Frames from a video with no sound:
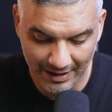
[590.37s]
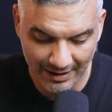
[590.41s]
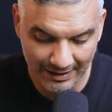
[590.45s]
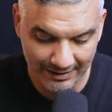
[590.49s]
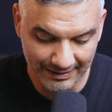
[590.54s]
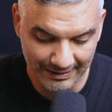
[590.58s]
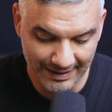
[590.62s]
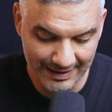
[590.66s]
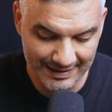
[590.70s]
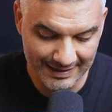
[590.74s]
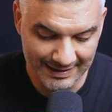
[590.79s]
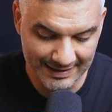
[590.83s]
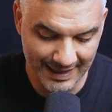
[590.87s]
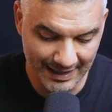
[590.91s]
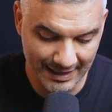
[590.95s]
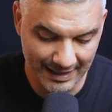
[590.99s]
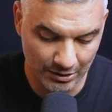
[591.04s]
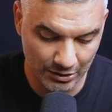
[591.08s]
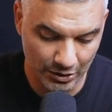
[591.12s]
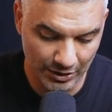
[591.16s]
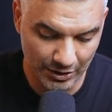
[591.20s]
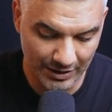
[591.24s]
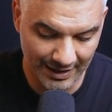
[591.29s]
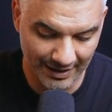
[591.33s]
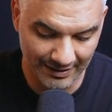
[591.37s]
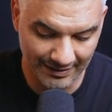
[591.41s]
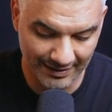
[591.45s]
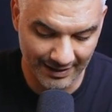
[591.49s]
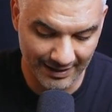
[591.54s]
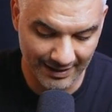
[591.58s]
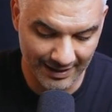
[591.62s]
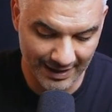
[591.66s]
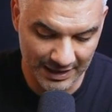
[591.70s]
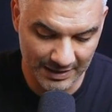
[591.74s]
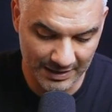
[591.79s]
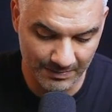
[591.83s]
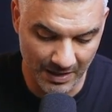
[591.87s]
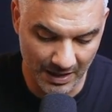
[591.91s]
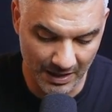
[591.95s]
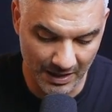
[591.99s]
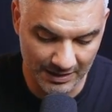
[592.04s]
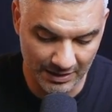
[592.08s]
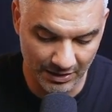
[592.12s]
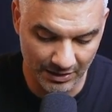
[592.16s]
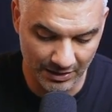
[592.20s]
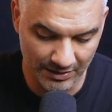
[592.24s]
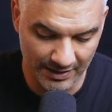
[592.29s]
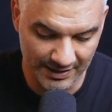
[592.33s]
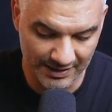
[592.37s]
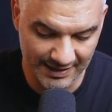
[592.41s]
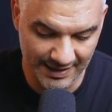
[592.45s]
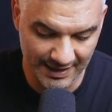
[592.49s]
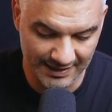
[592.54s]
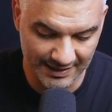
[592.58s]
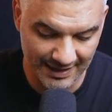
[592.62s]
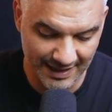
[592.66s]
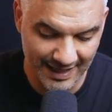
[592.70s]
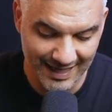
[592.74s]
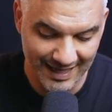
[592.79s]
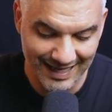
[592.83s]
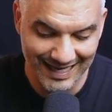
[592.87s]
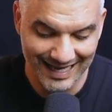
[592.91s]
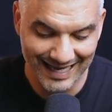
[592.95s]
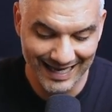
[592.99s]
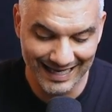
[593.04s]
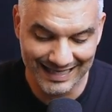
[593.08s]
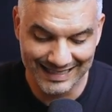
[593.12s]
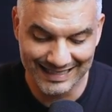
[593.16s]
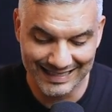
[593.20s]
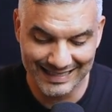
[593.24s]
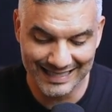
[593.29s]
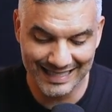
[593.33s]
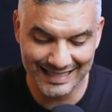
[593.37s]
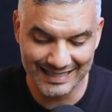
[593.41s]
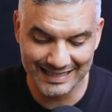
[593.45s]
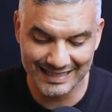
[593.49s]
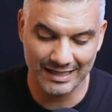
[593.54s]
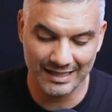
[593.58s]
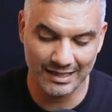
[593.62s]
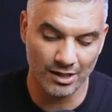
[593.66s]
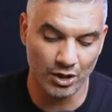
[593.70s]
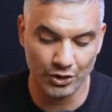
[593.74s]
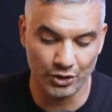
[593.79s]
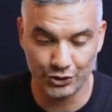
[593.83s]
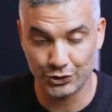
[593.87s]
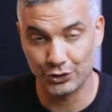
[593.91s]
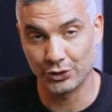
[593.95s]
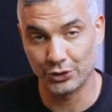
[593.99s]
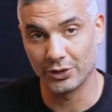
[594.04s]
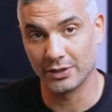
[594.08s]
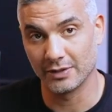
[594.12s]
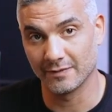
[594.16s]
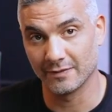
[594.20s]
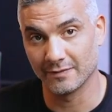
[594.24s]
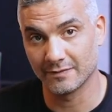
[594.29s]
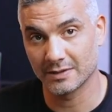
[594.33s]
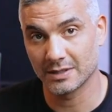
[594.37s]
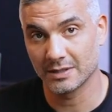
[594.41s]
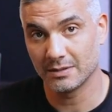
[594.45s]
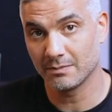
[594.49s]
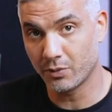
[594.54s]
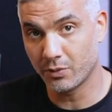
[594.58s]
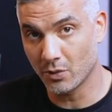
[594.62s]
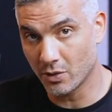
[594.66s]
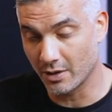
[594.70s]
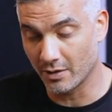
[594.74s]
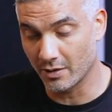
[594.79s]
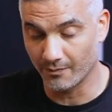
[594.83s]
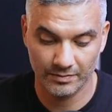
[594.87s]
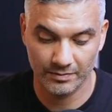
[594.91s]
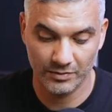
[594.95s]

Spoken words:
Let's take a look at the next box here that says existing alternatives. Important.